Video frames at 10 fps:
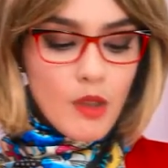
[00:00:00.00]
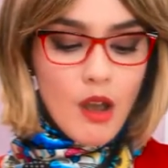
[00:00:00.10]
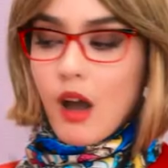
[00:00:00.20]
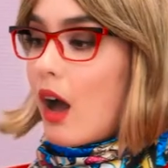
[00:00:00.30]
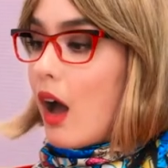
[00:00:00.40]

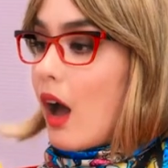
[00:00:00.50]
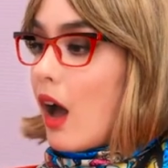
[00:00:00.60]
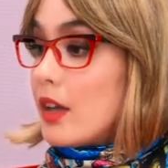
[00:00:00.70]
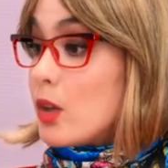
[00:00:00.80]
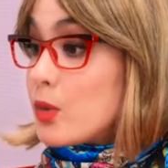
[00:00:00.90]
Uh,
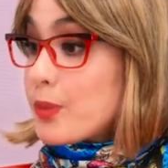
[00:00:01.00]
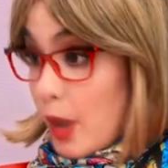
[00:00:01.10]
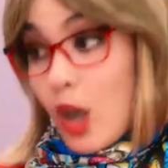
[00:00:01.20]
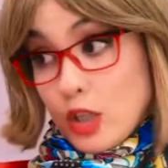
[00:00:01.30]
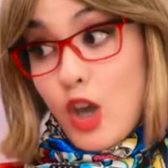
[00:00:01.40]
Jasmine,
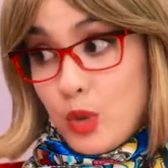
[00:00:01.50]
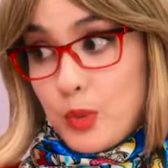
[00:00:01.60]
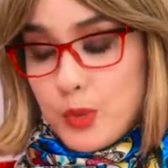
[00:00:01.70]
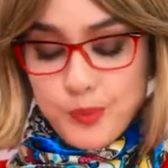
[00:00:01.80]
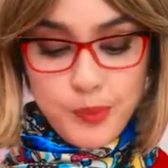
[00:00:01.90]
you're
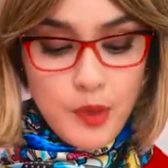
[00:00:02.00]
up.